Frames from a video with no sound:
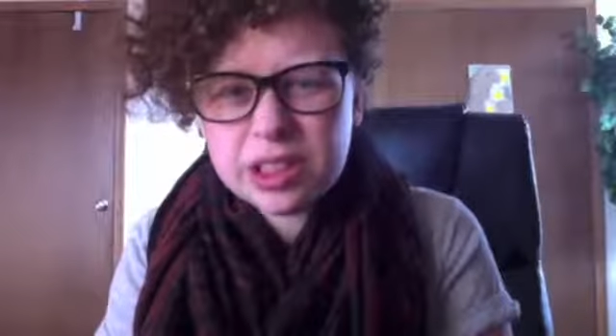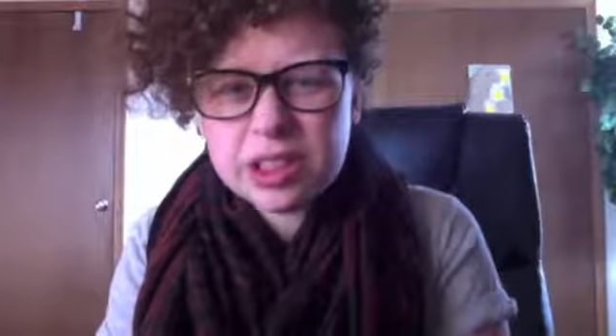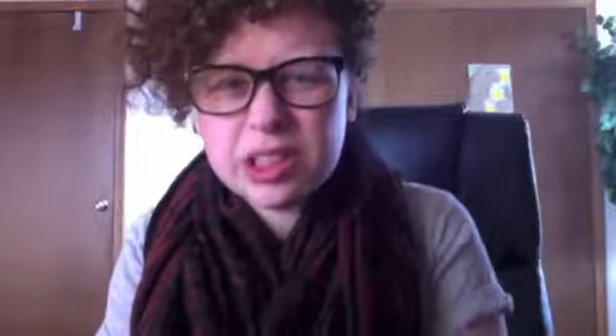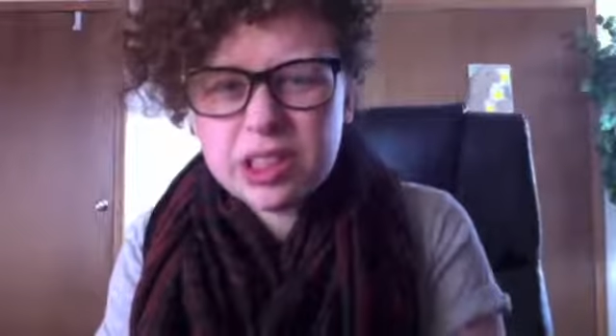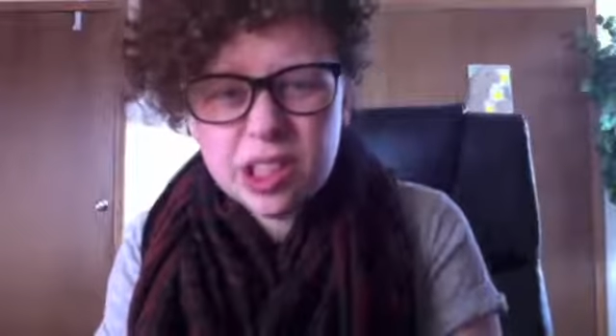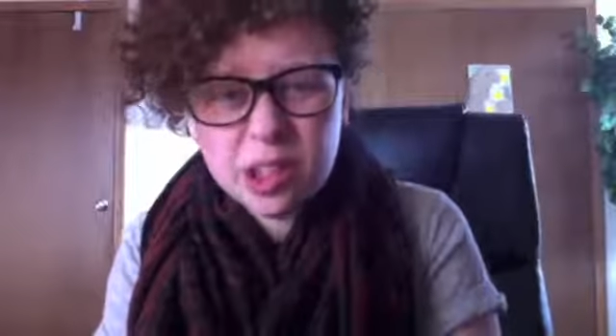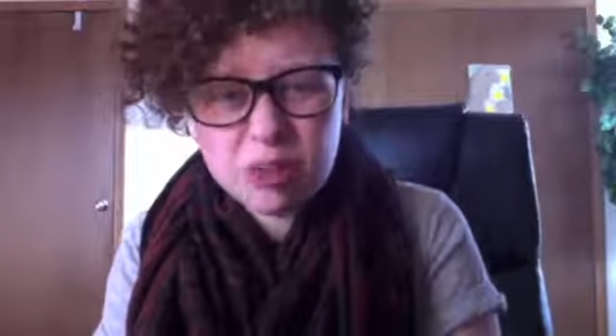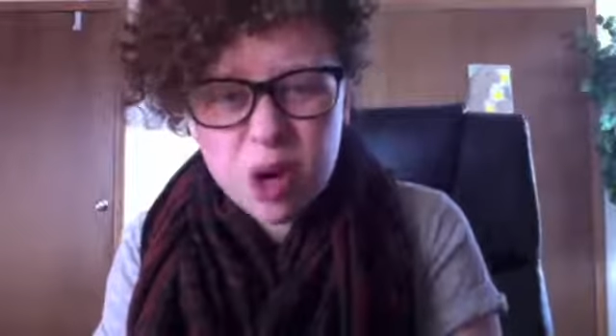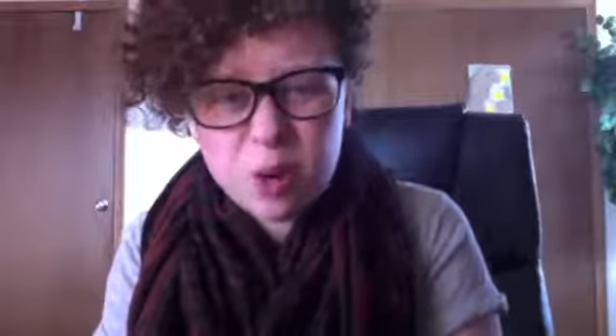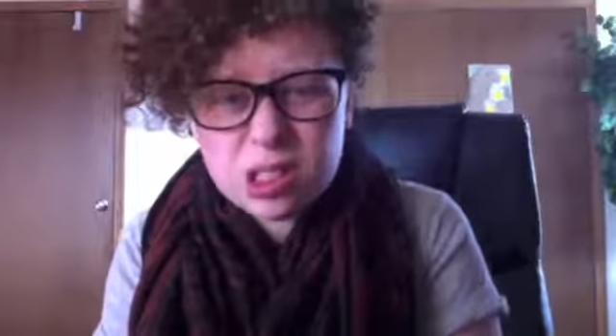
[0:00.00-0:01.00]
and you're
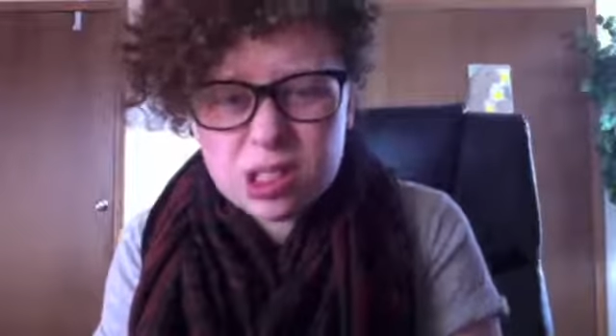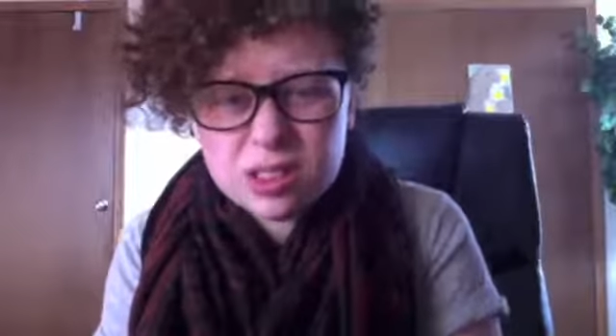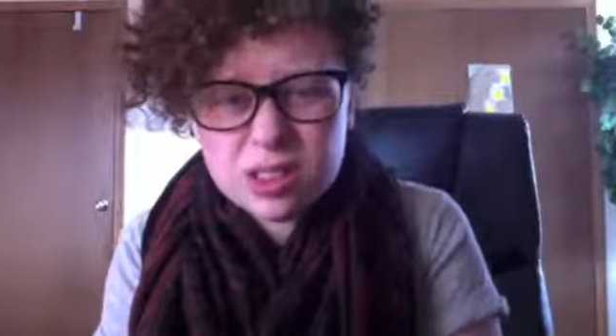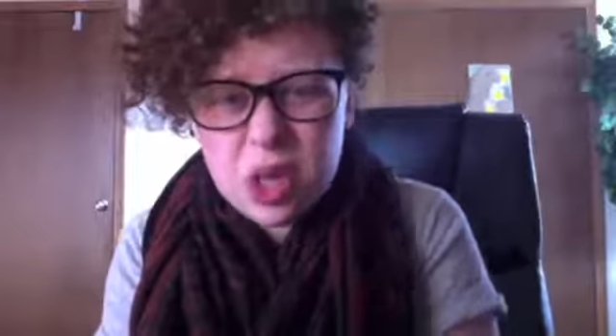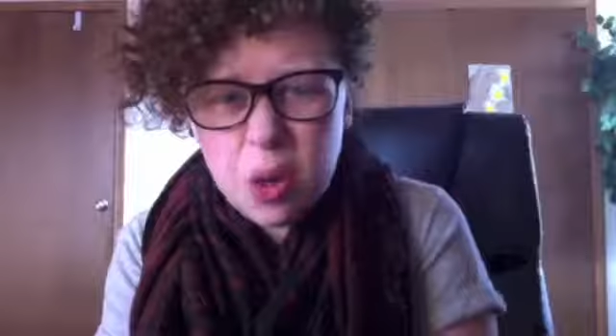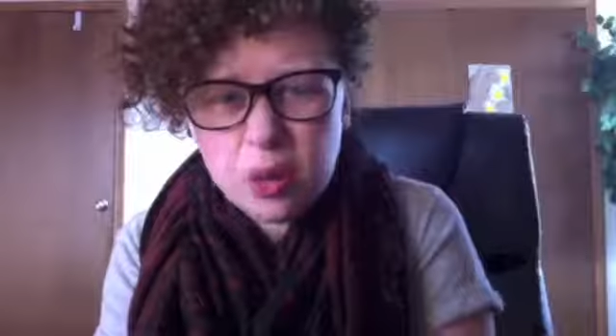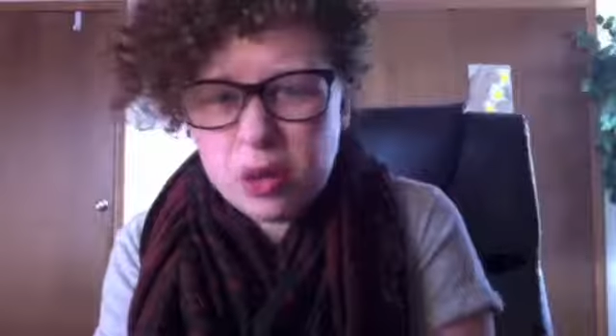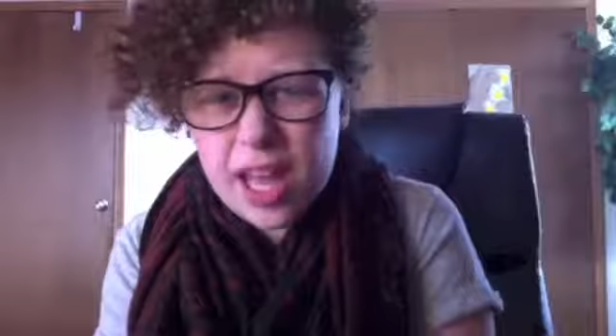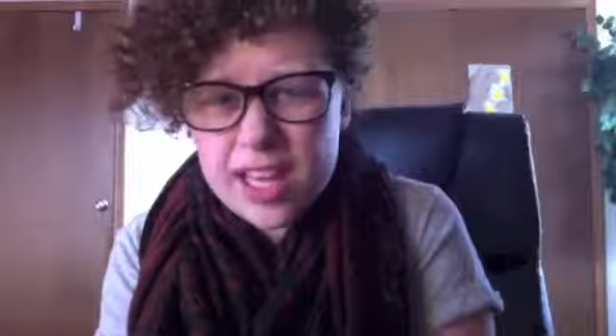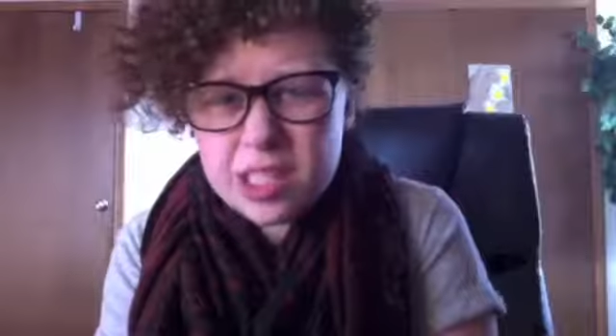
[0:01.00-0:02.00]
gross and no one
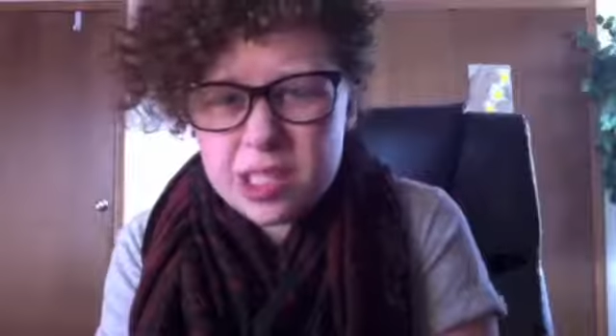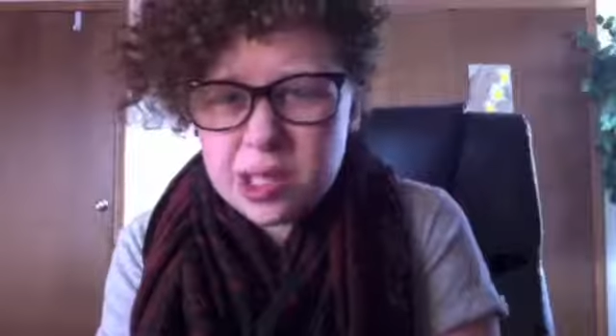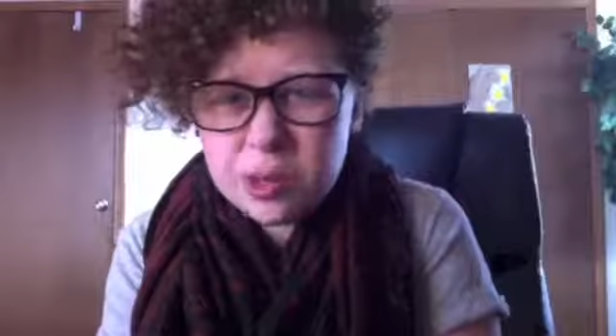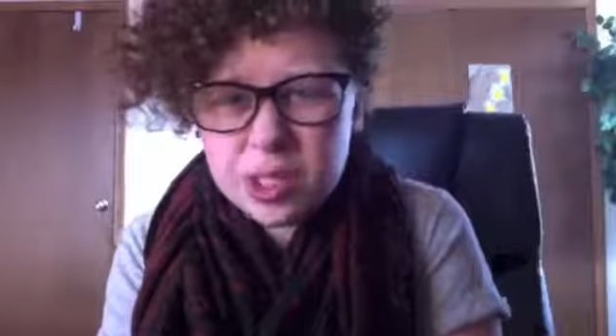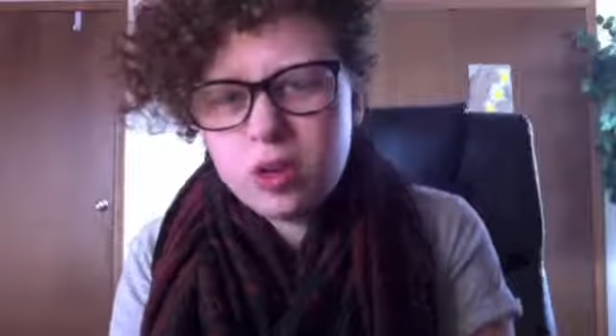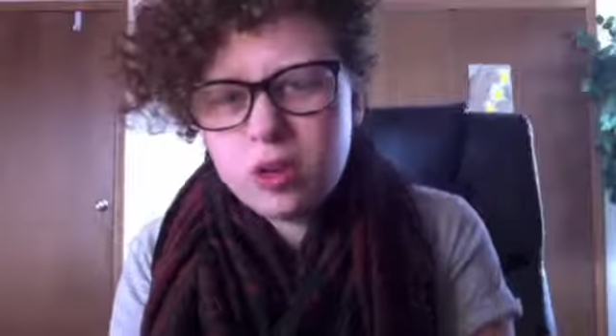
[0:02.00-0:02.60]
likes you.